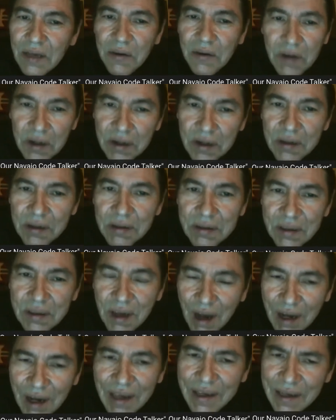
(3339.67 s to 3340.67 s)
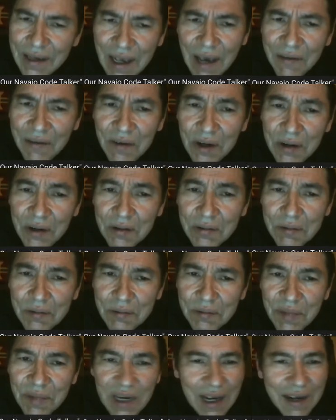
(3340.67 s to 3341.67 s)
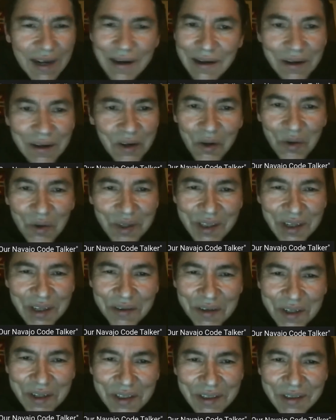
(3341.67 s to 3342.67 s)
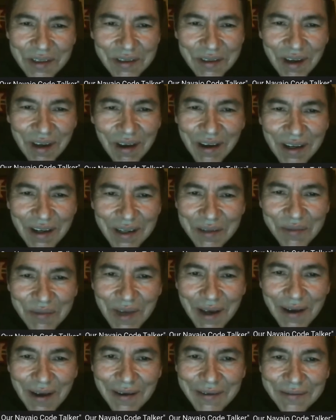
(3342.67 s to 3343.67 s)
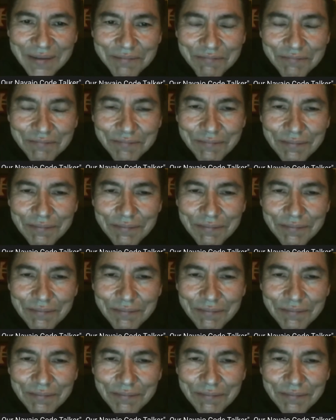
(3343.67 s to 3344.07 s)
And they were talking Navajo, but I didn't know what they were talking about.